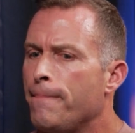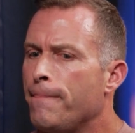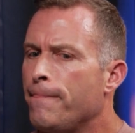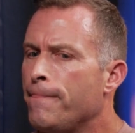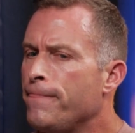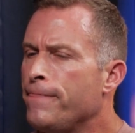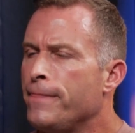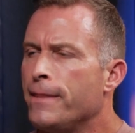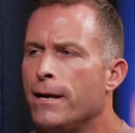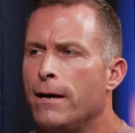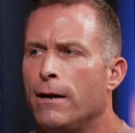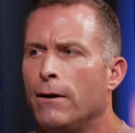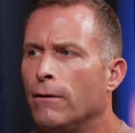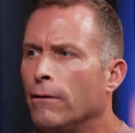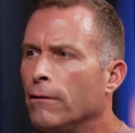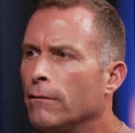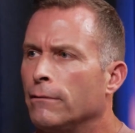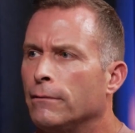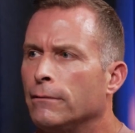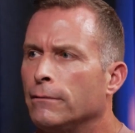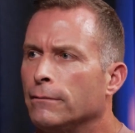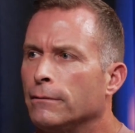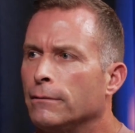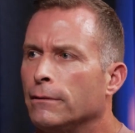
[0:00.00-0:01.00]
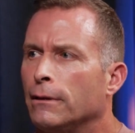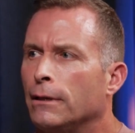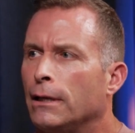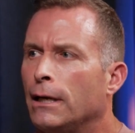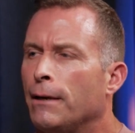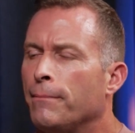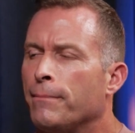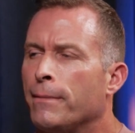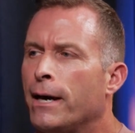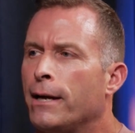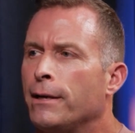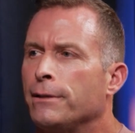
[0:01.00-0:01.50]
No, no,
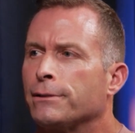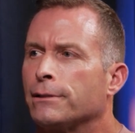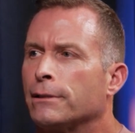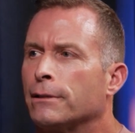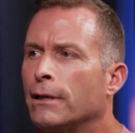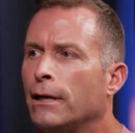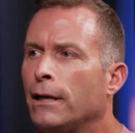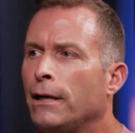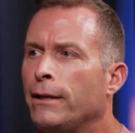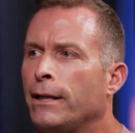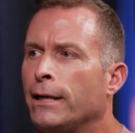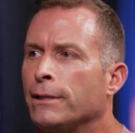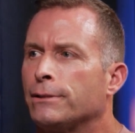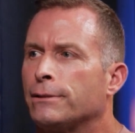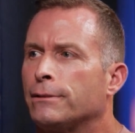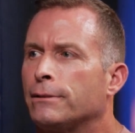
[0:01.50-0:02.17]
I'm not as which I